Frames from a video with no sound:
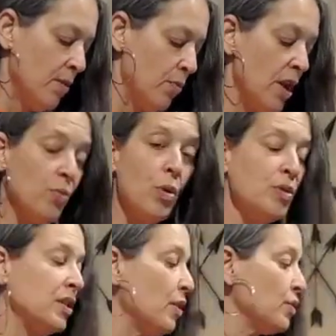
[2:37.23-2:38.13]
we had
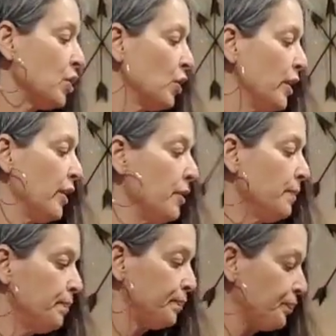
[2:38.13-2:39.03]
roasted those
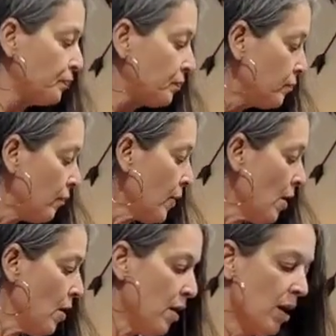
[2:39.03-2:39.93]
earlier.
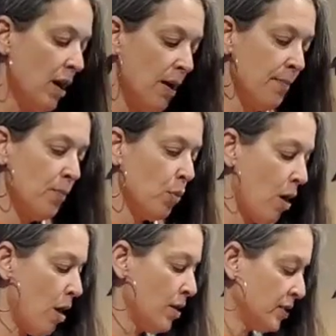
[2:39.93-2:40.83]
We're
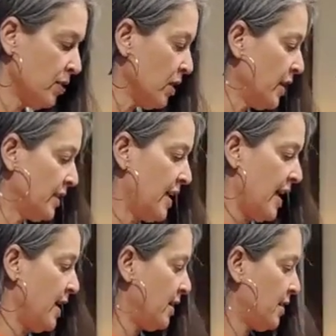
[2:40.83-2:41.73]
also gonna
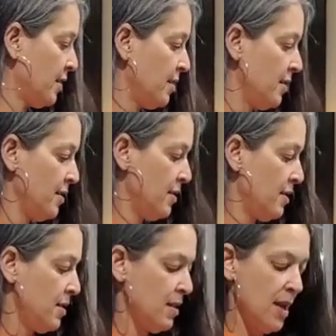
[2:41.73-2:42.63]
take
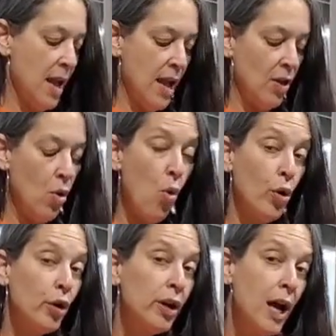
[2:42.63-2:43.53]
a
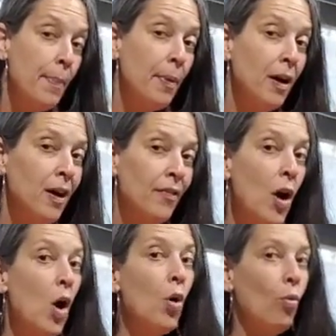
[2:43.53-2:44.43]
1/4 cup of
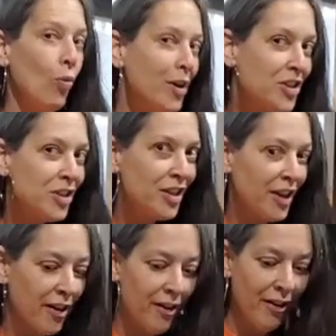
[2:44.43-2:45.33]

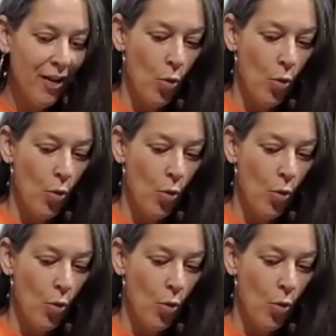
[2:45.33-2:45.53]
Worcestershire.